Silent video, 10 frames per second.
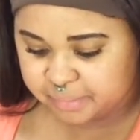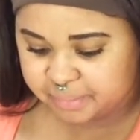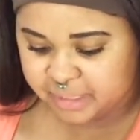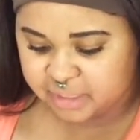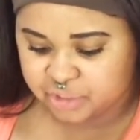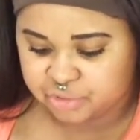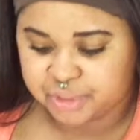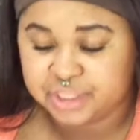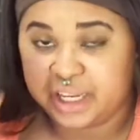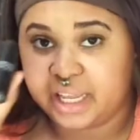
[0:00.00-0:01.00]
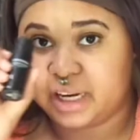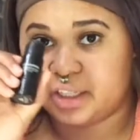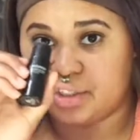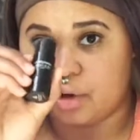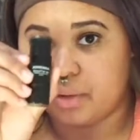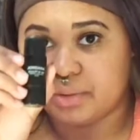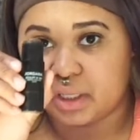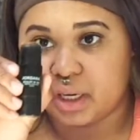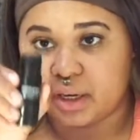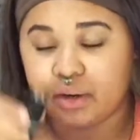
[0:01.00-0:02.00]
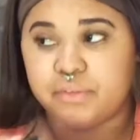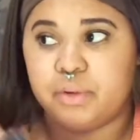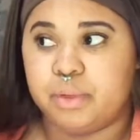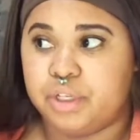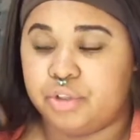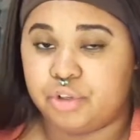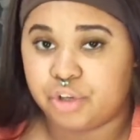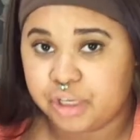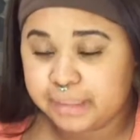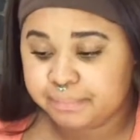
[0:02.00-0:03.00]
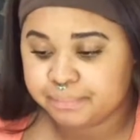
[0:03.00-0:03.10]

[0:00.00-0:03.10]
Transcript: be the Jordana Sculpt and Go if you want to do cream.